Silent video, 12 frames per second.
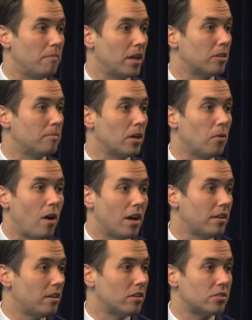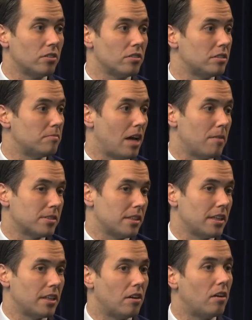is the Senate Minority Leader,
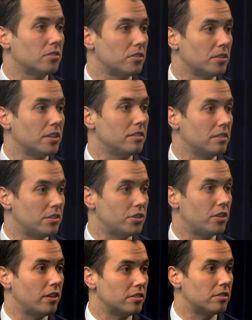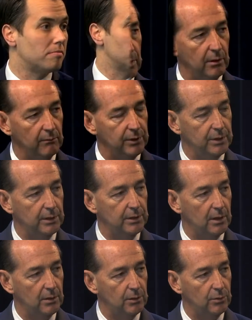and also Rocky Atkins, who
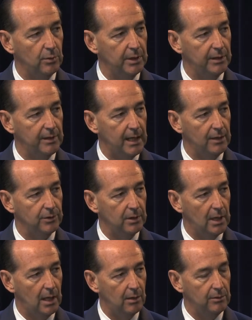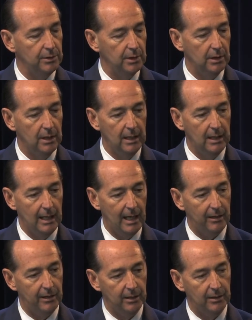is the Minority Leader in the State
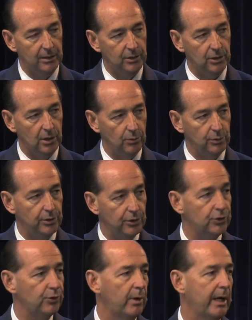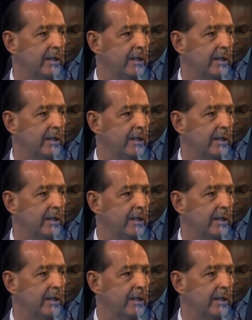House as well. Now,